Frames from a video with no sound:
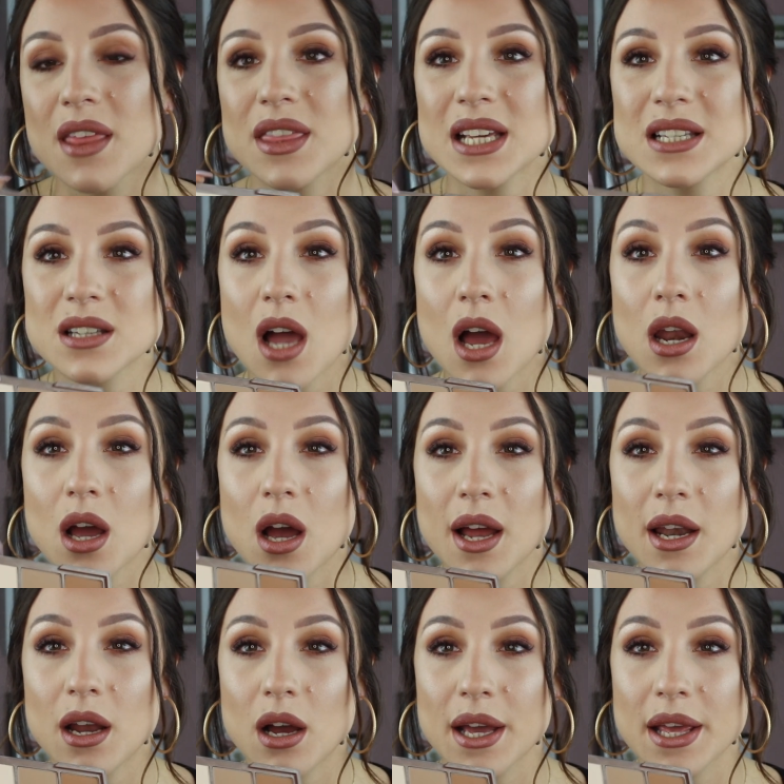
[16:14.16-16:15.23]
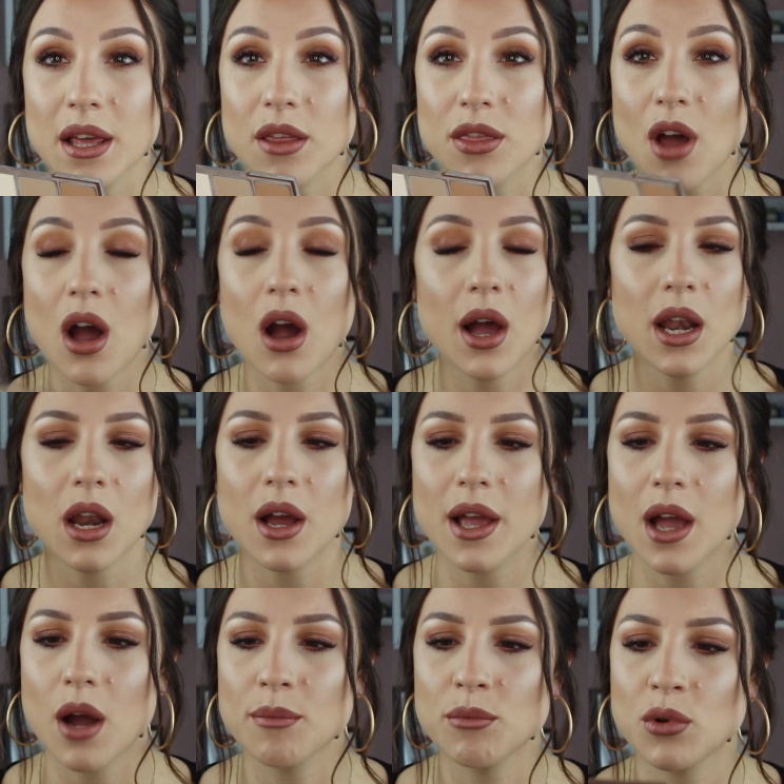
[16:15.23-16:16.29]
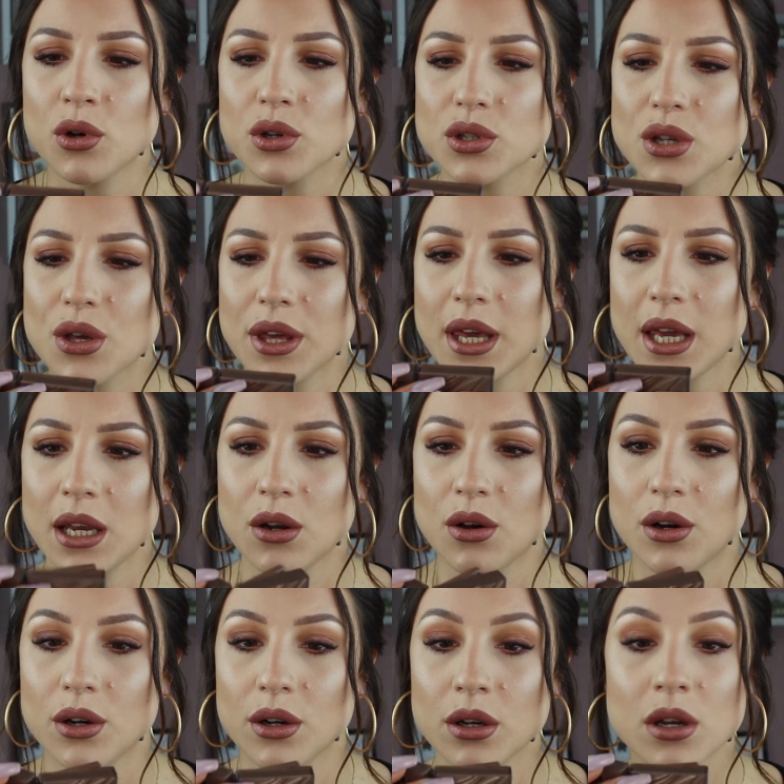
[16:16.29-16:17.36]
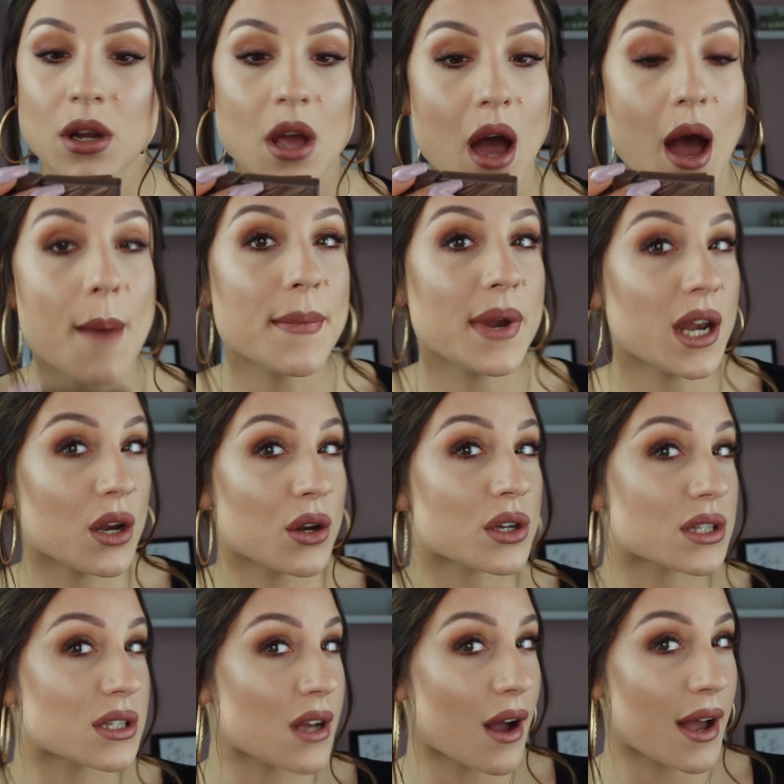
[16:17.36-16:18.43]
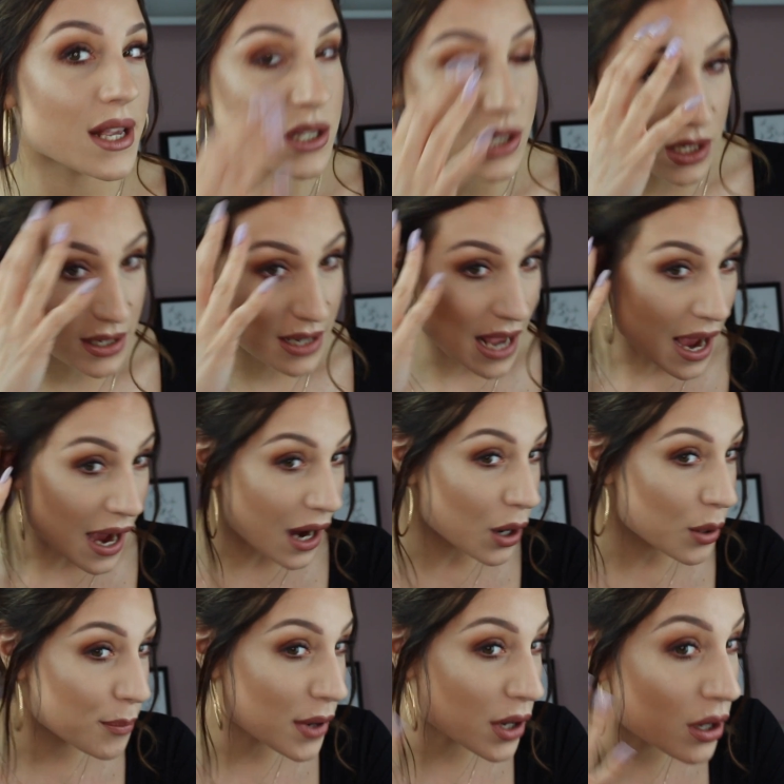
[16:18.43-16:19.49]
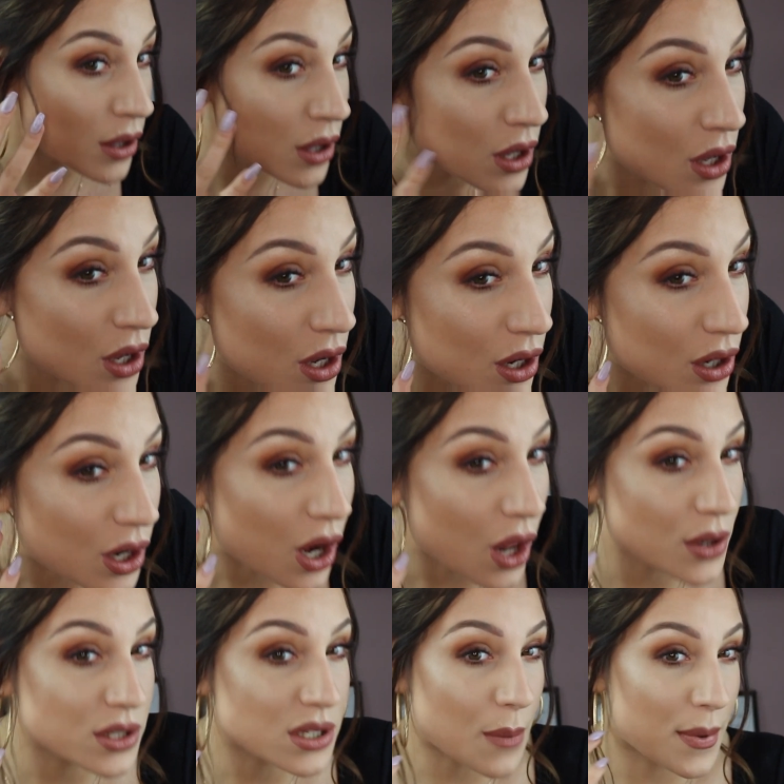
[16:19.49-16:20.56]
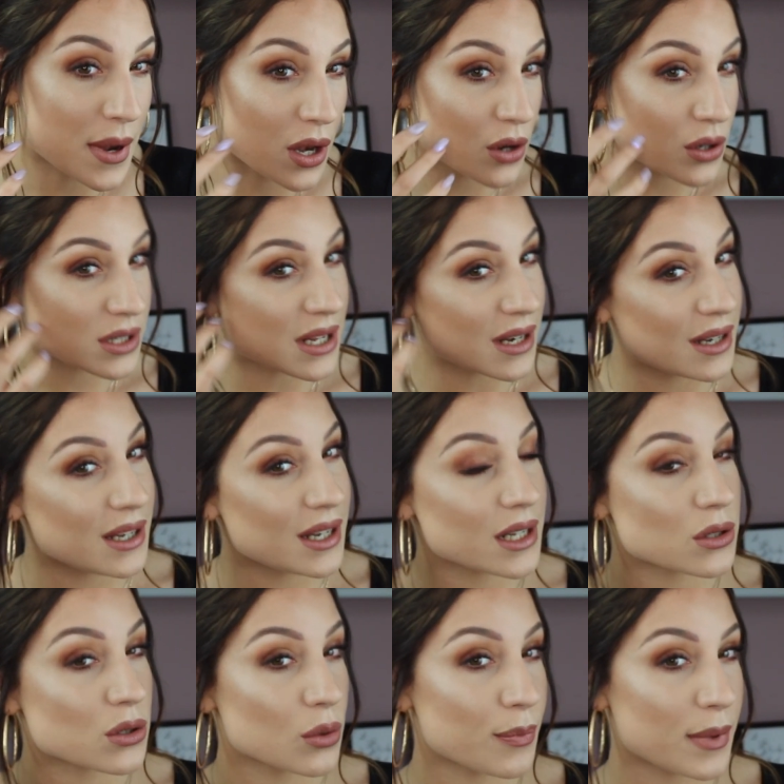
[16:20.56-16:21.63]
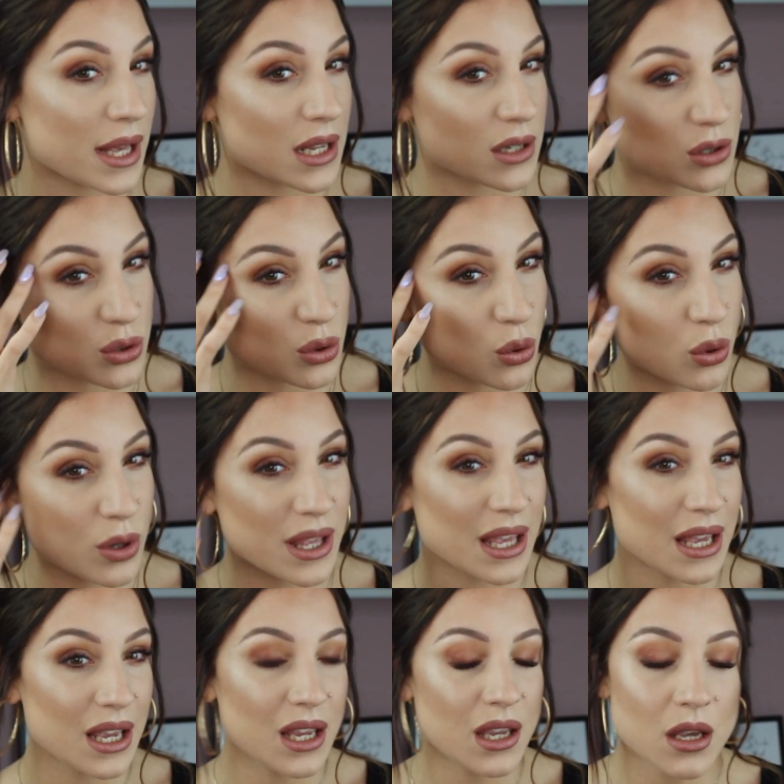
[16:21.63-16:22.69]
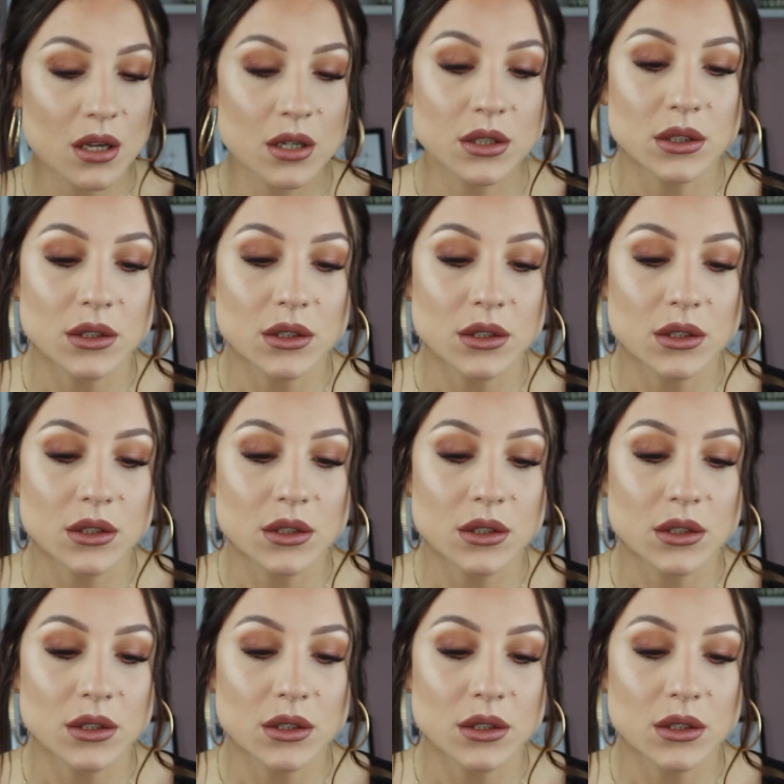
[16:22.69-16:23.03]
This colour I like. The highlight I'm not so keen on. I mean, it looks nice now, but close up it looks a little bit chalky.